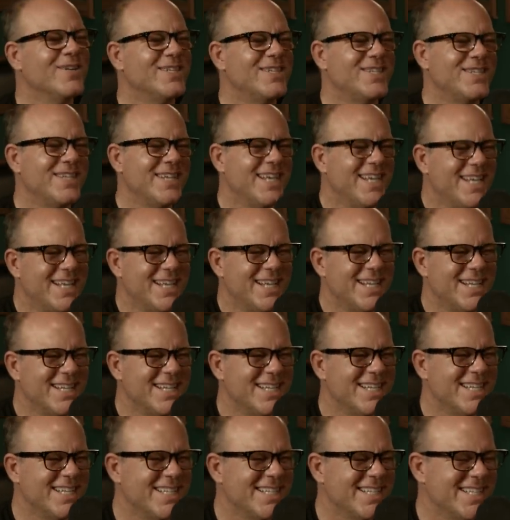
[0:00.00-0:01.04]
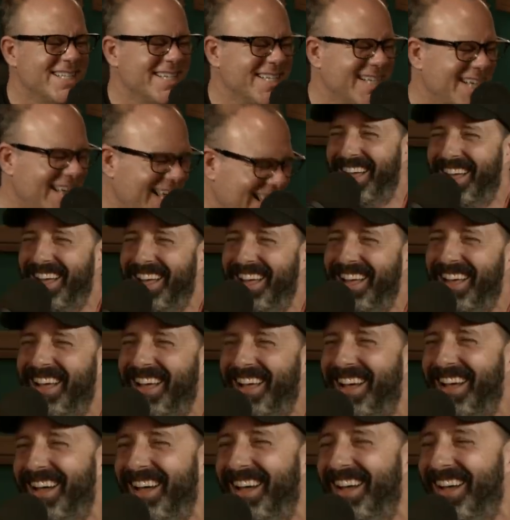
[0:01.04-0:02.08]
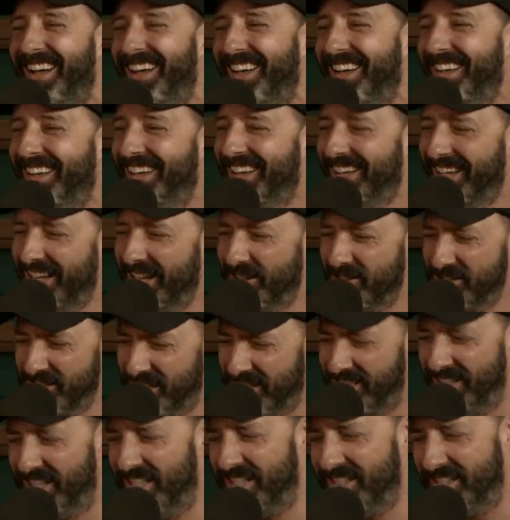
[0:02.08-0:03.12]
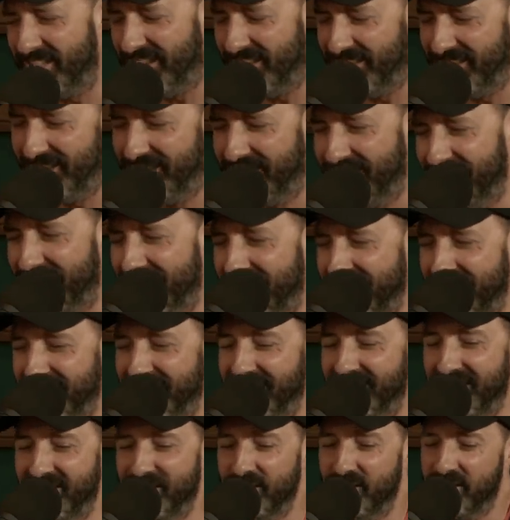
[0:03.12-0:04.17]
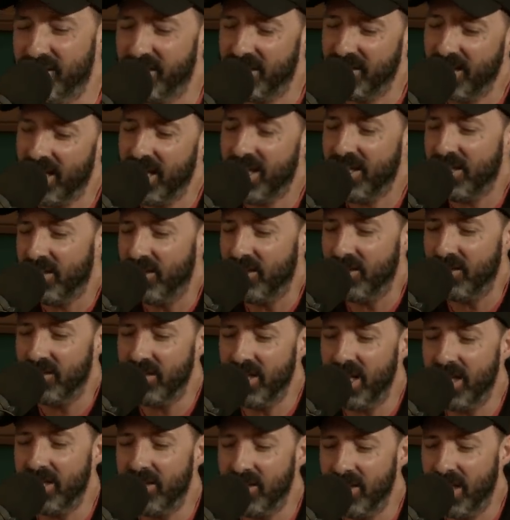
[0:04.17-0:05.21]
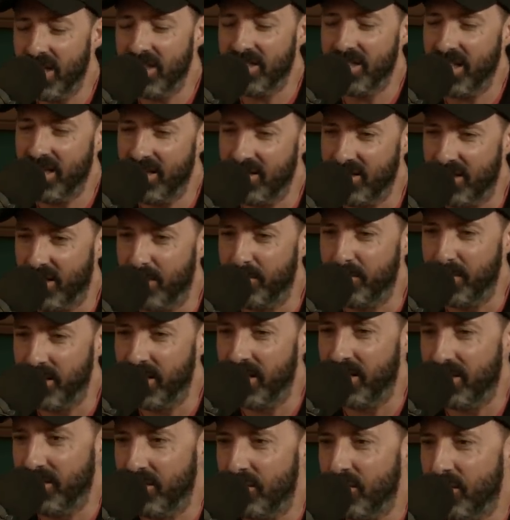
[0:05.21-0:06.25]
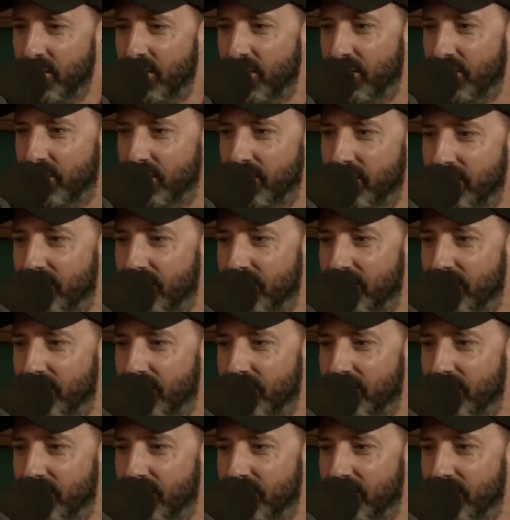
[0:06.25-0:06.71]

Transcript: jeez. and I was like, Linda. She was like, eh, you know, you're not, you're not there yet, but like, you're cute.